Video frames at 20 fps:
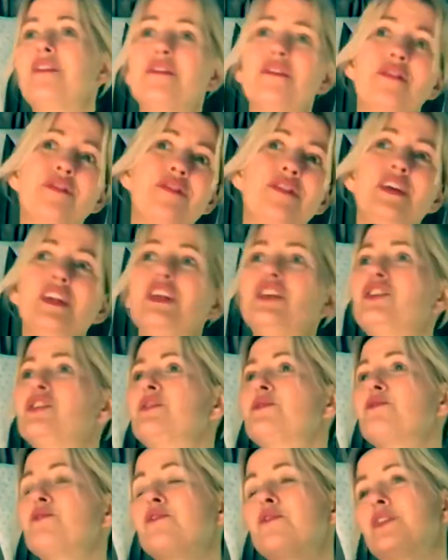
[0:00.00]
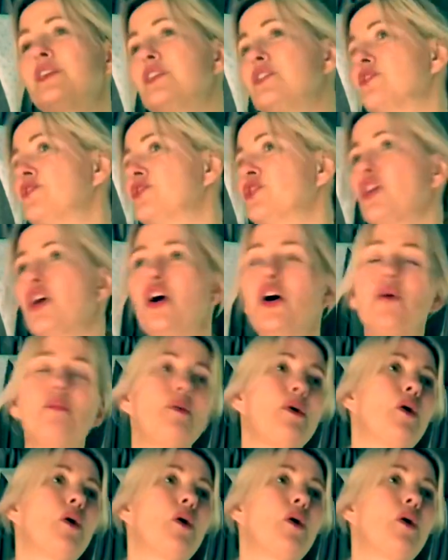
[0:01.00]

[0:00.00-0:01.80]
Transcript: finish this job,